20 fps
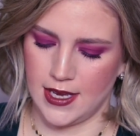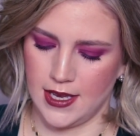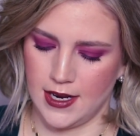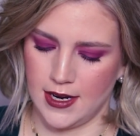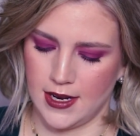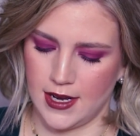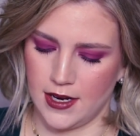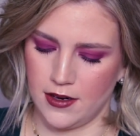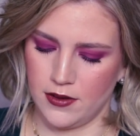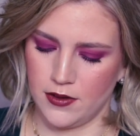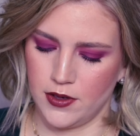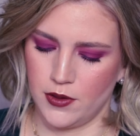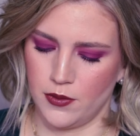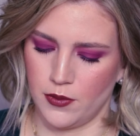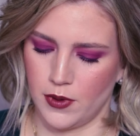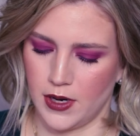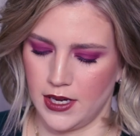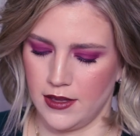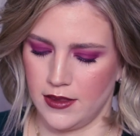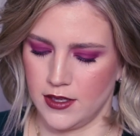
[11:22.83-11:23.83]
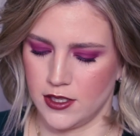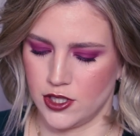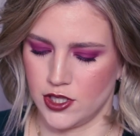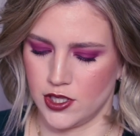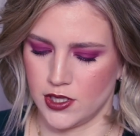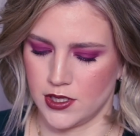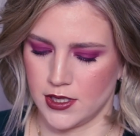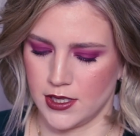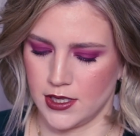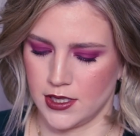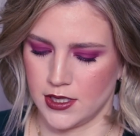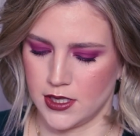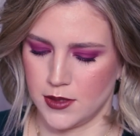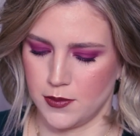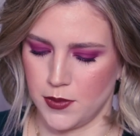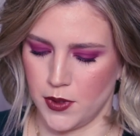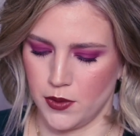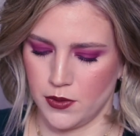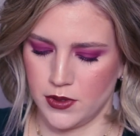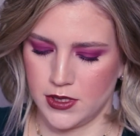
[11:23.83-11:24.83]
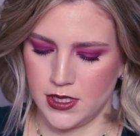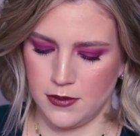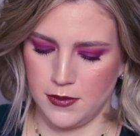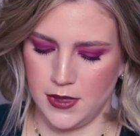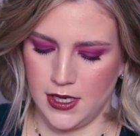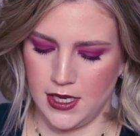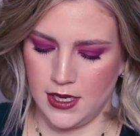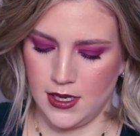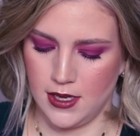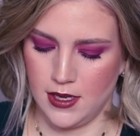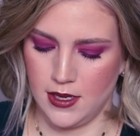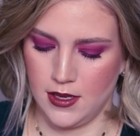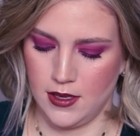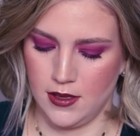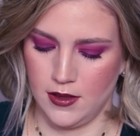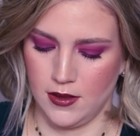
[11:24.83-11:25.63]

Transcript: and I don't know why this just like spoke to me.